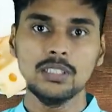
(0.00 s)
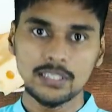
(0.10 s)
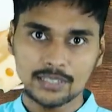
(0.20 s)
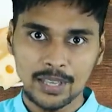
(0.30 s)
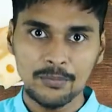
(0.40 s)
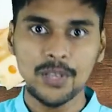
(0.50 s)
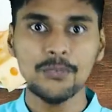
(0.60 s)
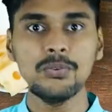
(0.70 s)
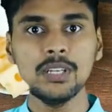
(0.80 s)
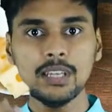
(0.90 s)
In the same way,
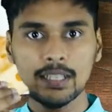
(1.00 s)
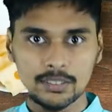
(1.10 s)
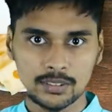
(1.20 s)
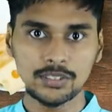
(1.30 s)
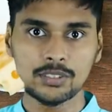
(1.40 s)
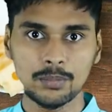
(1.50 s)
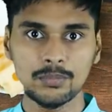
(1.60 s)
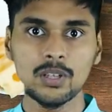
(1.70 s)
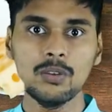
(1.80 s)
if and else system,